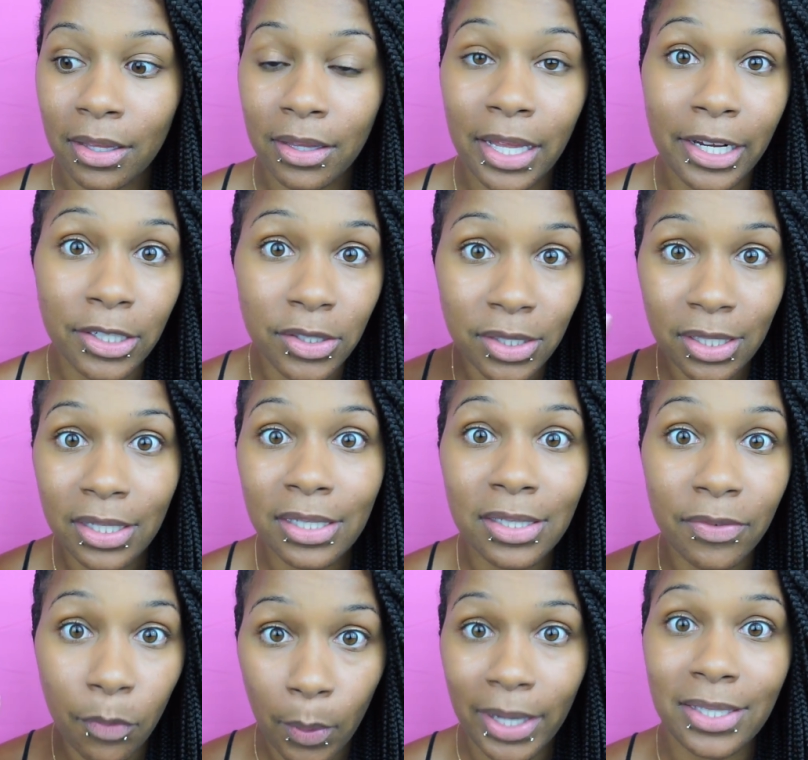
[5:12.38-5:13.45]
there's
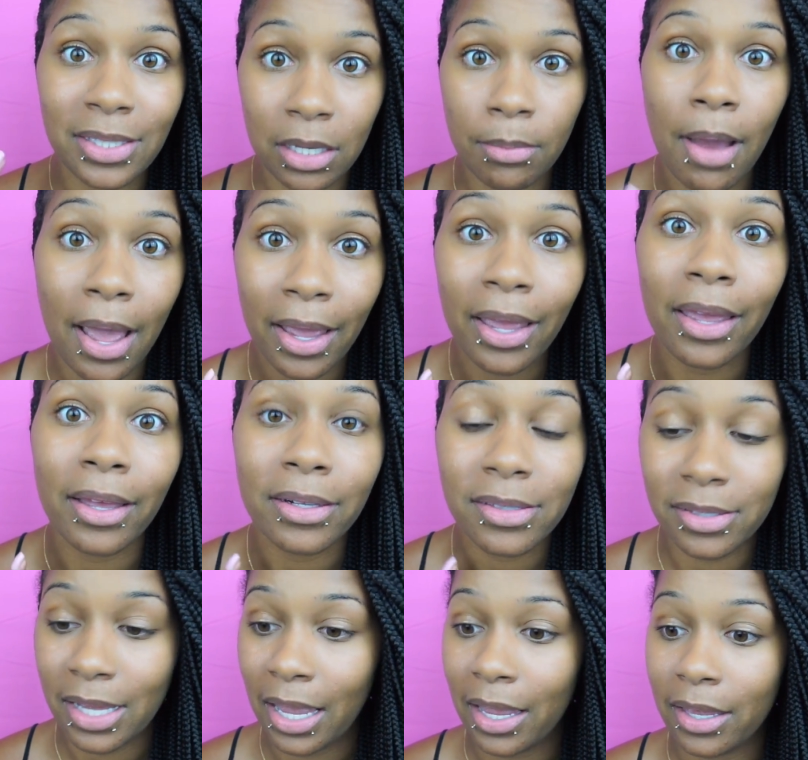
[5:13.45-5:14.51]
this voice in my head
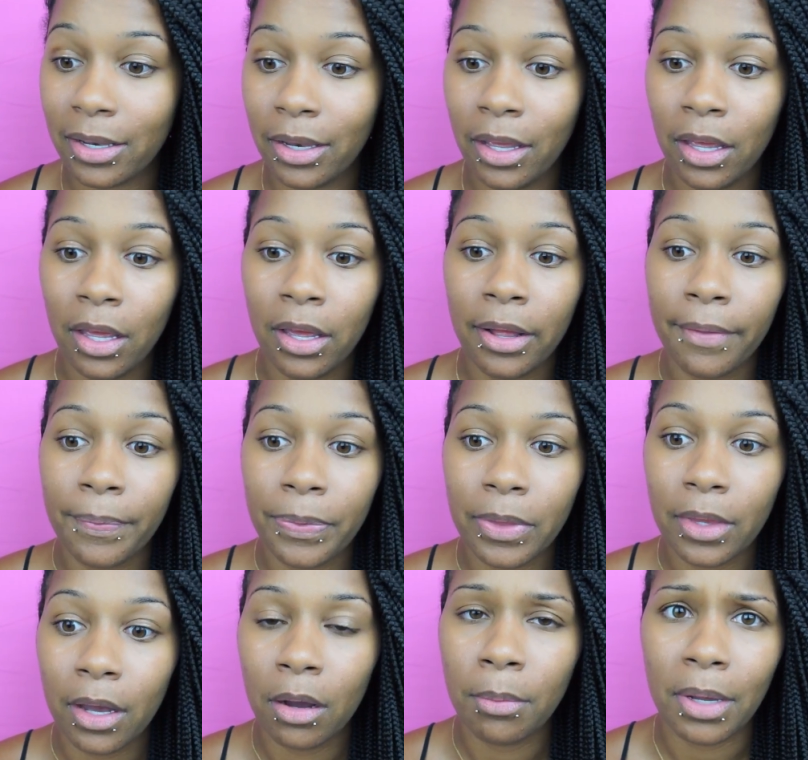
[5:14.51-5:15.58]
saying,
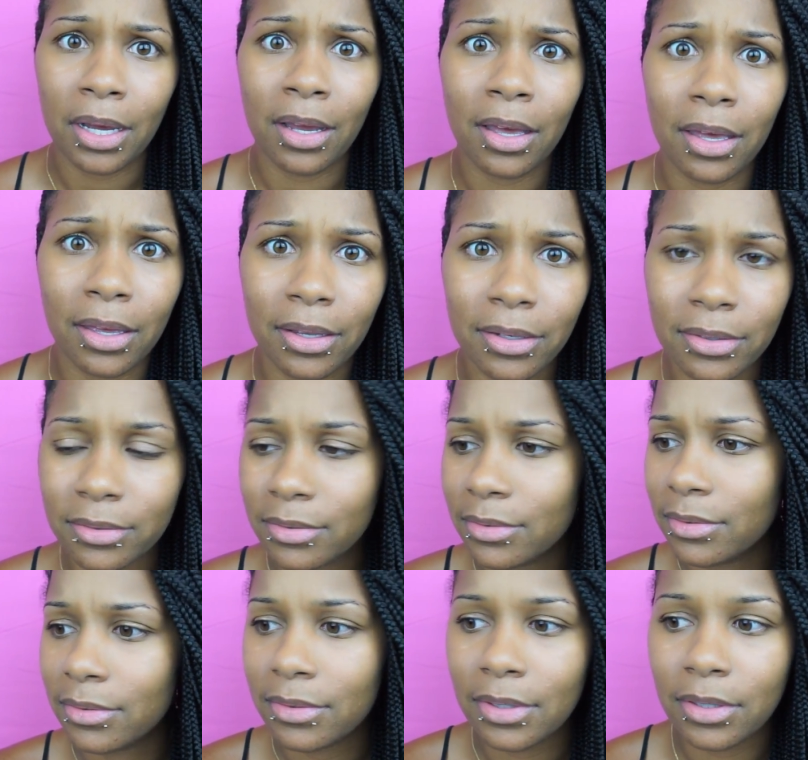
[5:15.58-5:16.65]
oh my God,
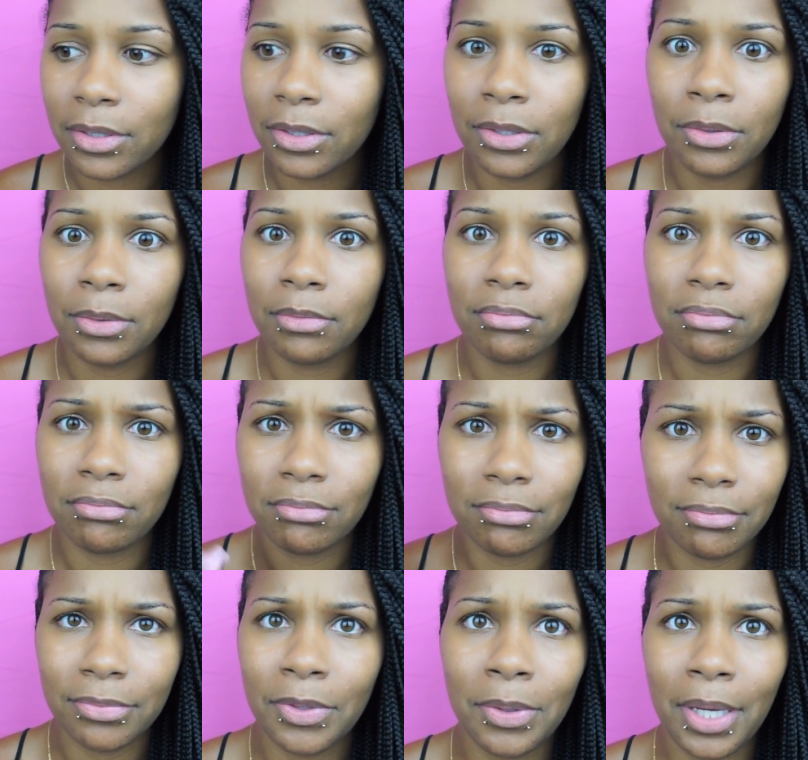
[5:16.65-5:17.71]

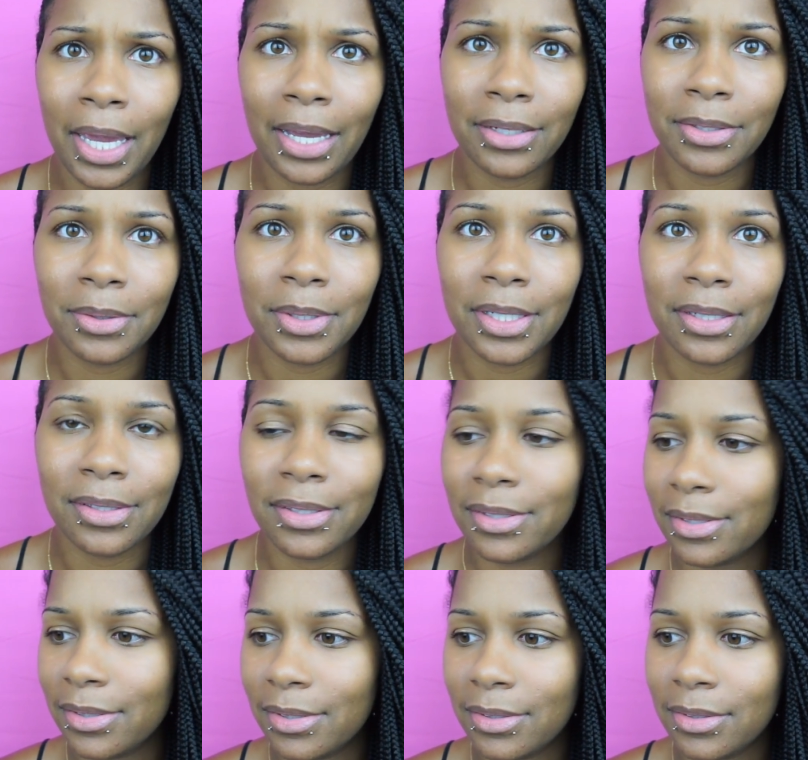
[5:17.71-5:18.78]
you can't do
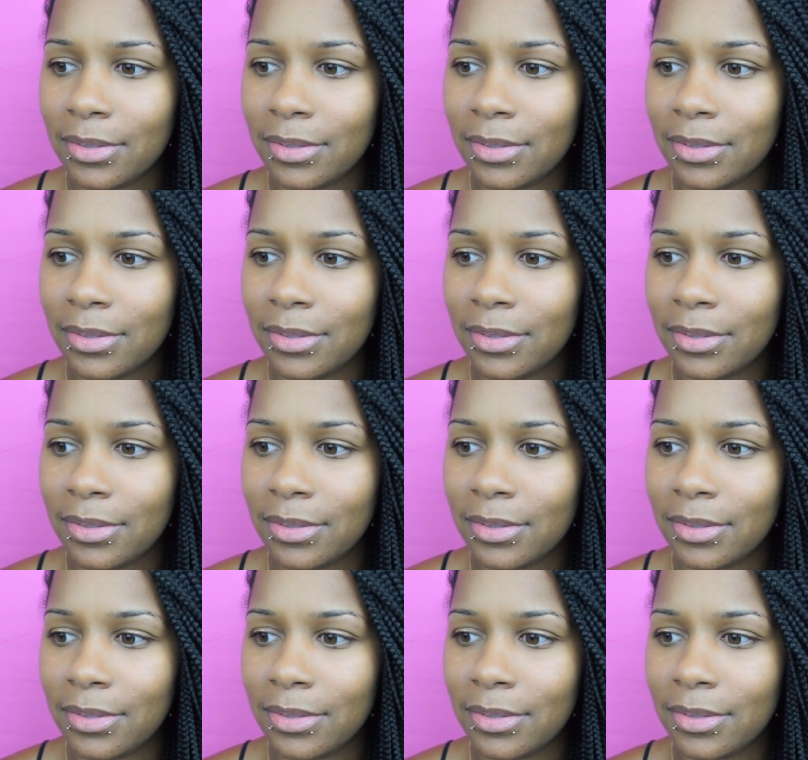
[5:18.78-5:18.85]
this.